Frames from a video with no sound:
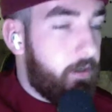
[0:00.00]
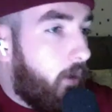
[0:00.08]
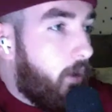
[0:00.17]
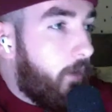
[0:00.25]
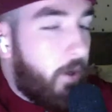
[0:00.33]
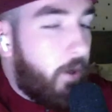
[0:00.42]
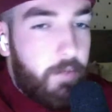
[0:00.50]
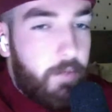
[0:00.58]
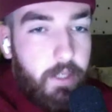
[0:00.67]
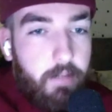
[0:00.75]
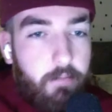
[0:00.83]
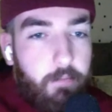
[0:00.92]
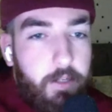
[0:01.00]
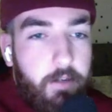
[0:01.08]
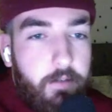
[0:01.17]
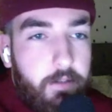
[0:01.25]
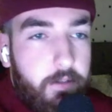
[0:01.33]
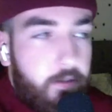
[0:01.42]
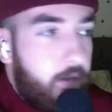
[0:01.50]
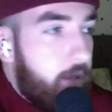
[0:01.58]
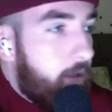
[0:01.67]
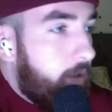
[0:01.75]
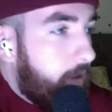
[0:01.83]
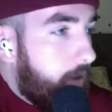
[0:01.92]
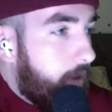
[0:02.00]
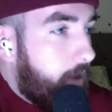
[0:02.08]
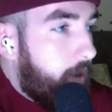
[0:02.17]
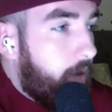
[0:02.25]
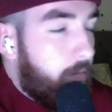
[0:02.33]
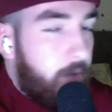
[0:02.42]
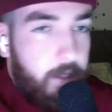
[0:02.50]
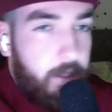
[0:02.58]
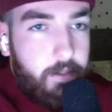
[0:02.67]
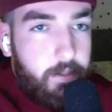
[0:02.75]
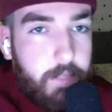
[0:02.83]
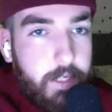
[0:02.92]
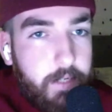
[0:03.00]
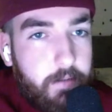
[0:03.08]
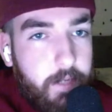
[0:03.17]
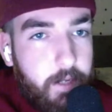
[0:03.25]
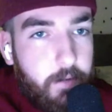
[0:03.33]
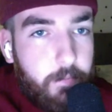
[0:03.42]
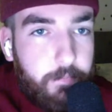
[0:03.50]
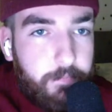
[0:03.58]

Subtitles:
And that will be it. We are in the 93rd plus minute now.